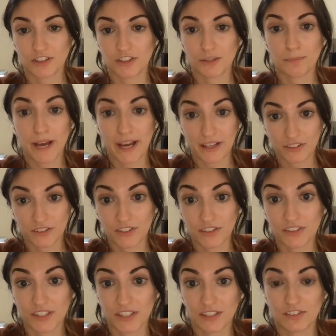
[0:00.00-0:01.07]
to pass these
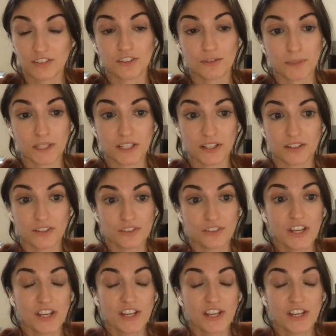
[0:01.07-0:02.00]
things is because